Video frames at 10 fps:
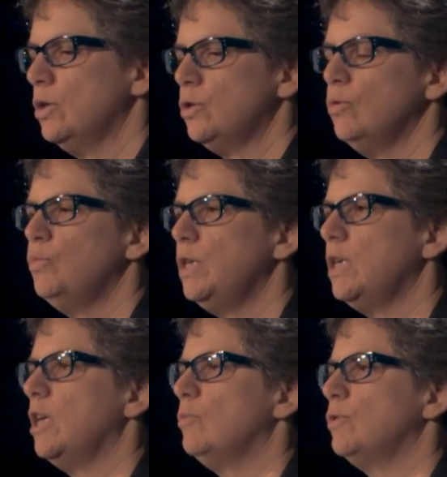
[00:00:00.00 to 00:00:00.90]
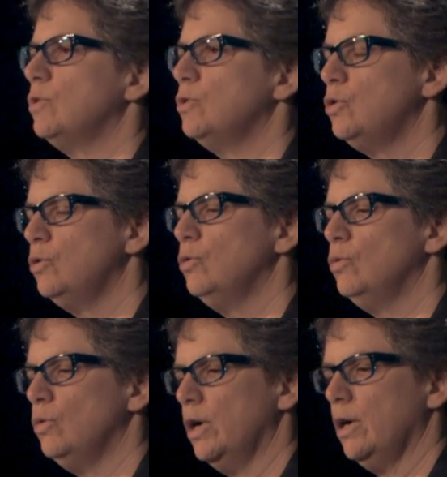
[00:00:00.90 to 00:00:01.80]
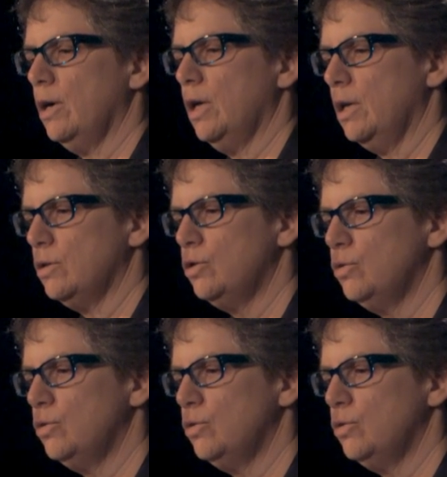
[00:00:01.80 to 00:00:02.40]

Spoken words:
to being able to do and